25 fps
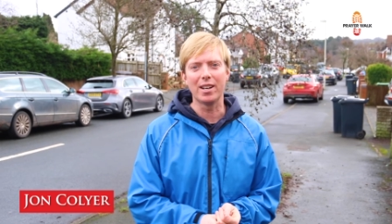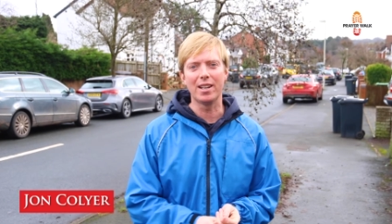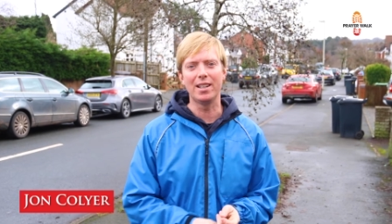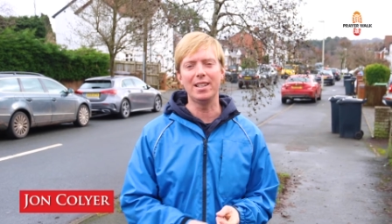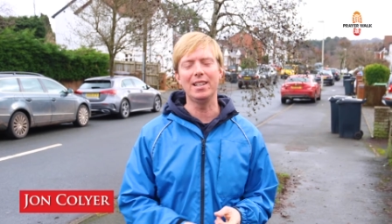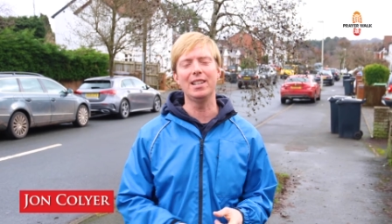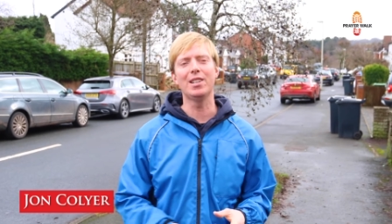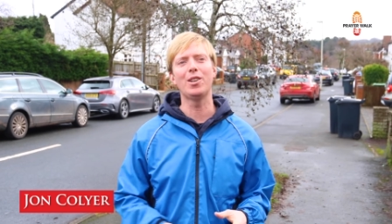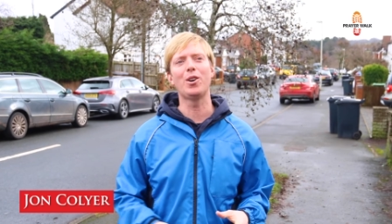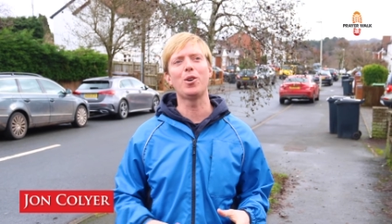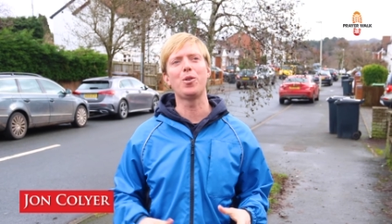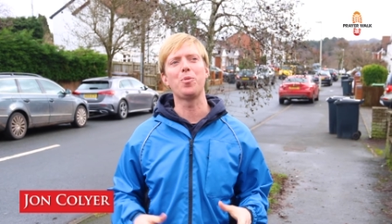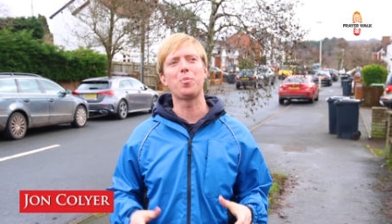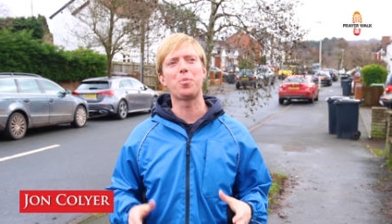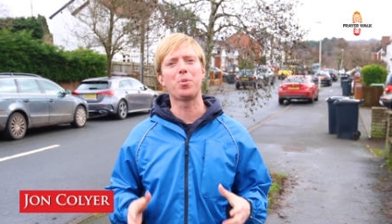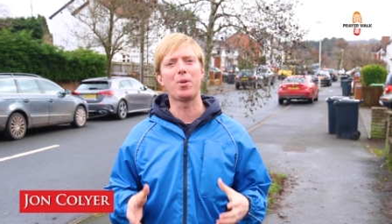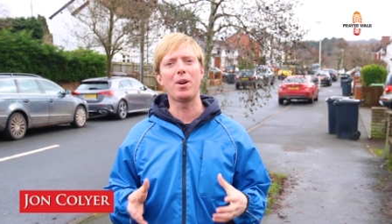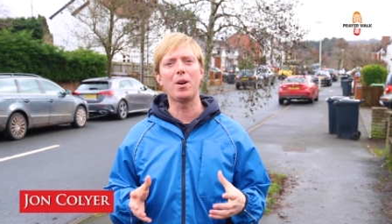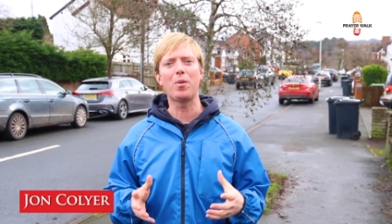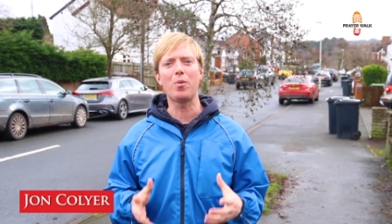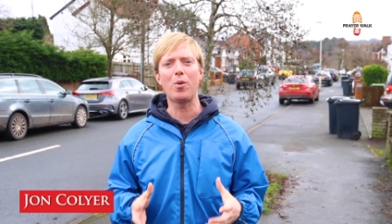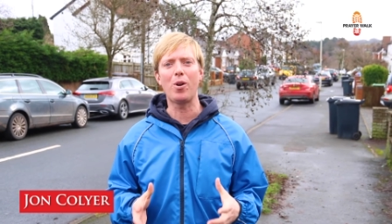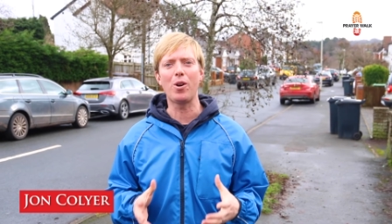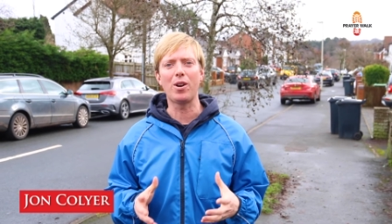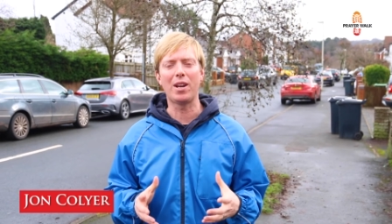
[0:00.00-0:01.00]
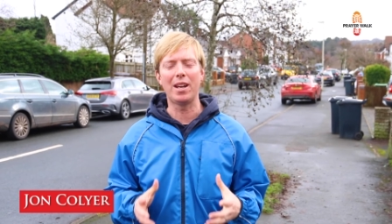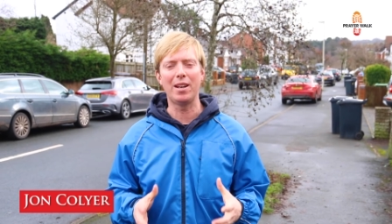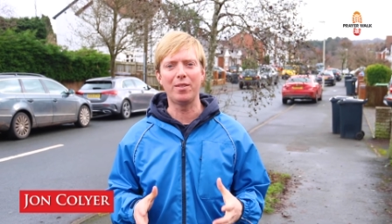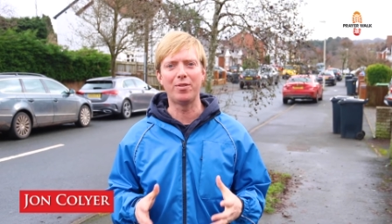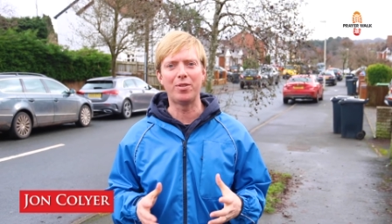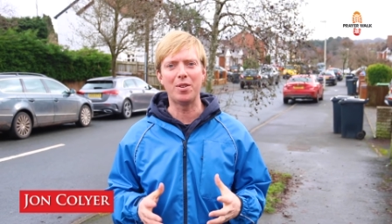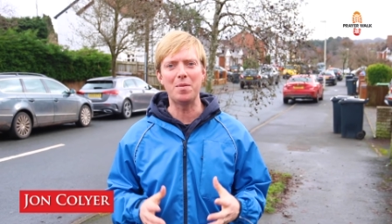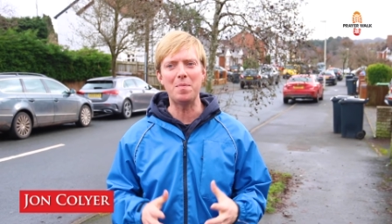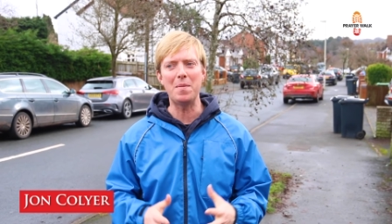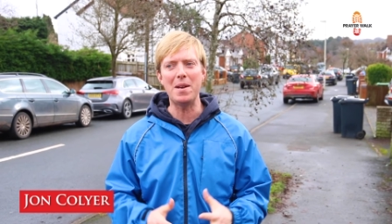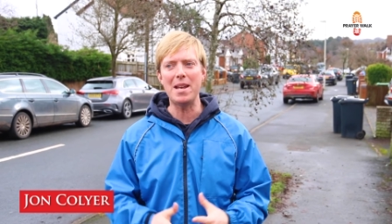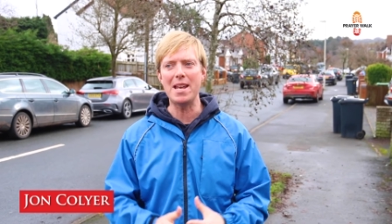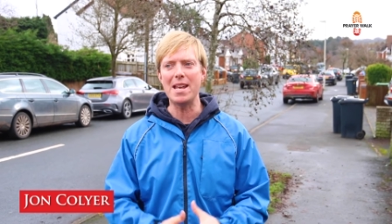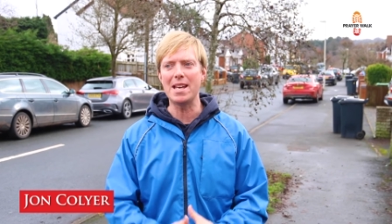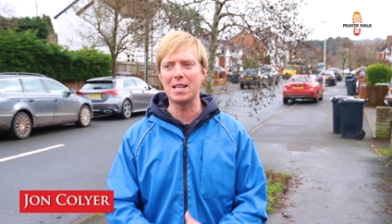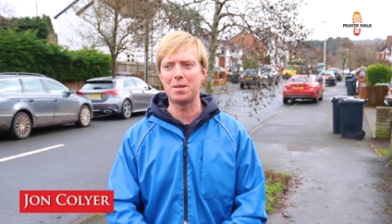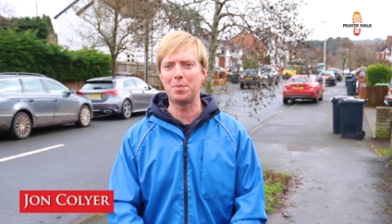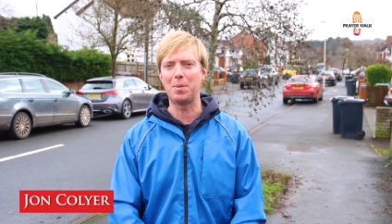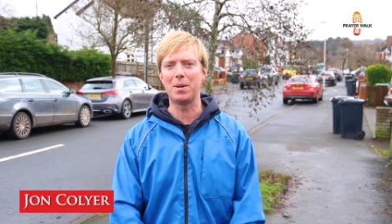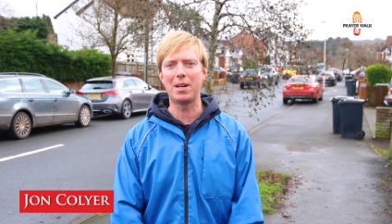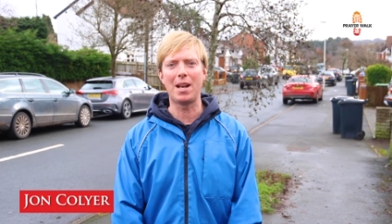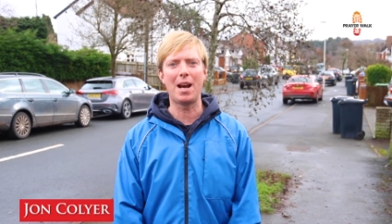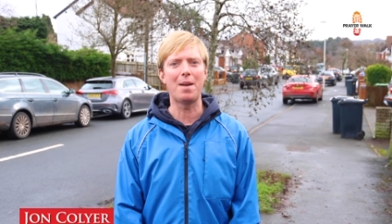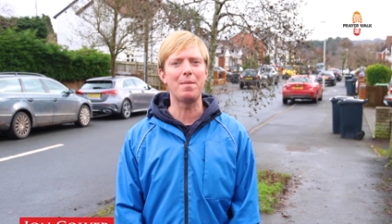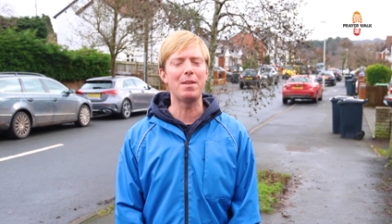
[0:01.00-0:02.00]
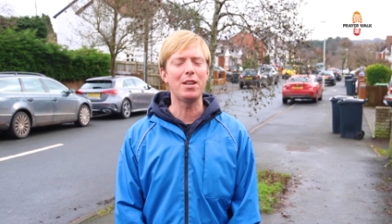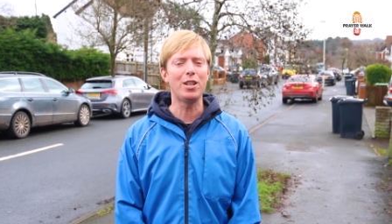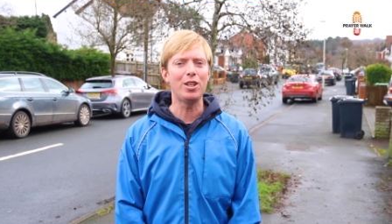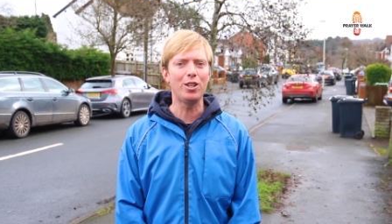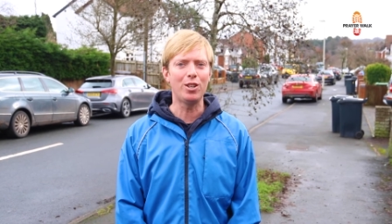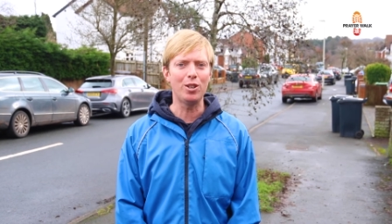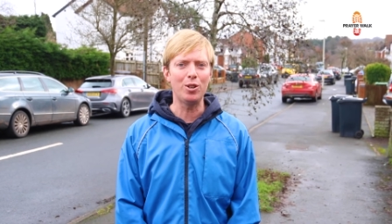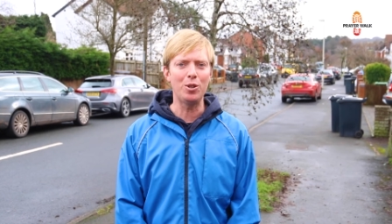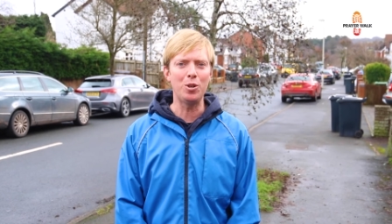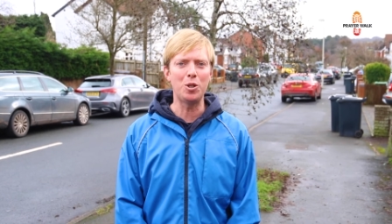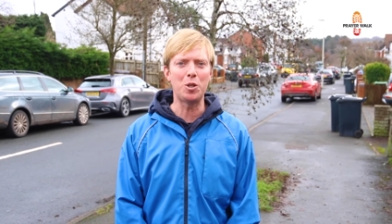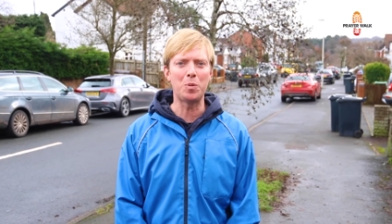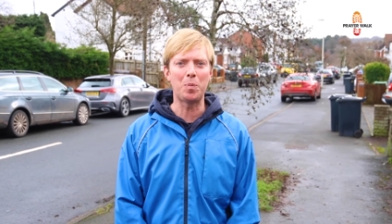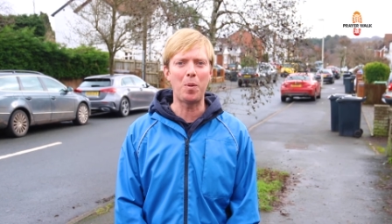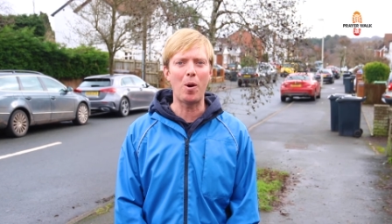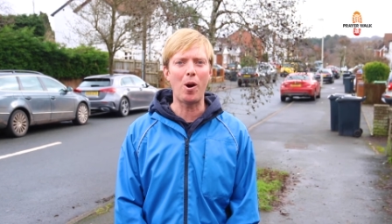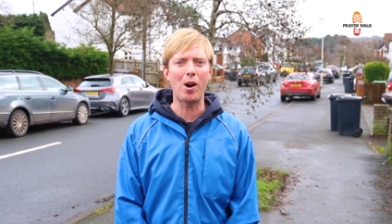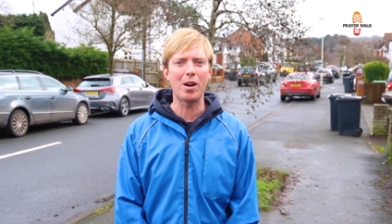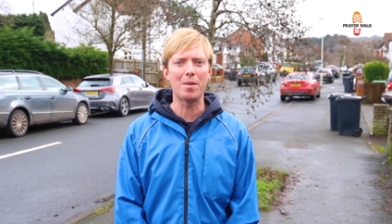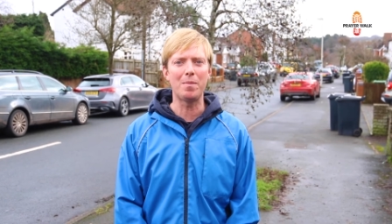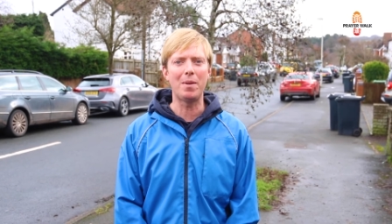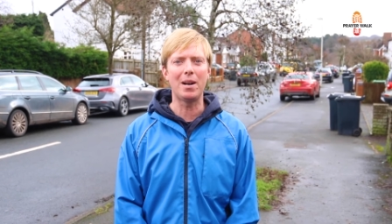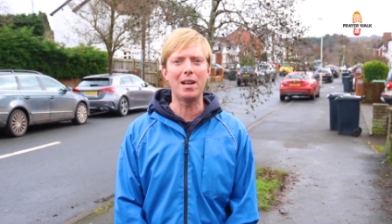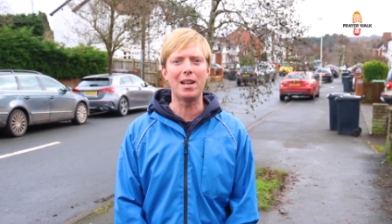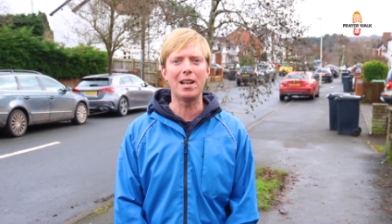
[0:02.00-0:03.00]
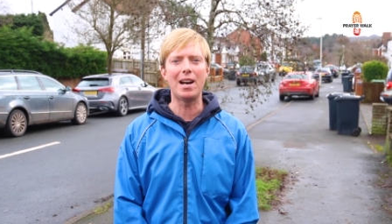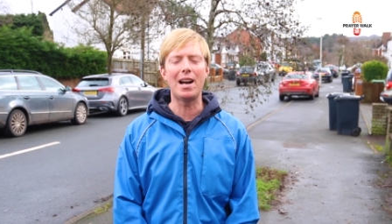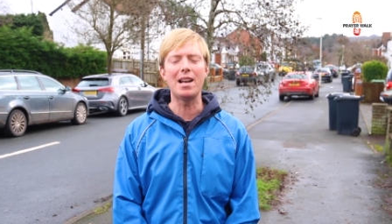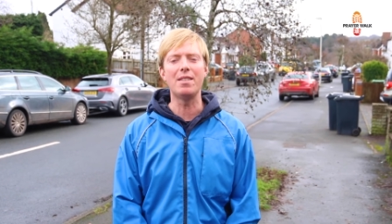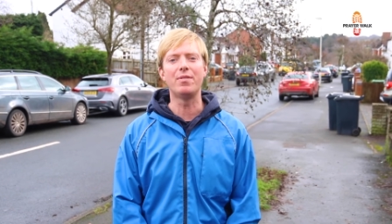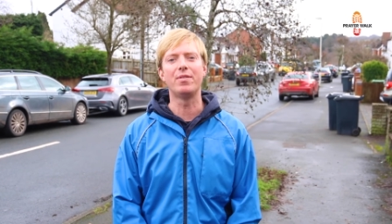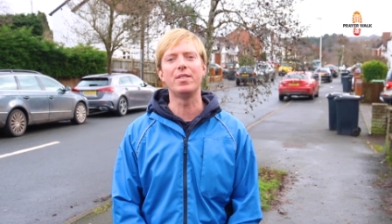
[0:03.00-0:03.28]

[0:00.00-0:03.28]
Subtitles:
You know, prayer walking for me has become a huge part of my life,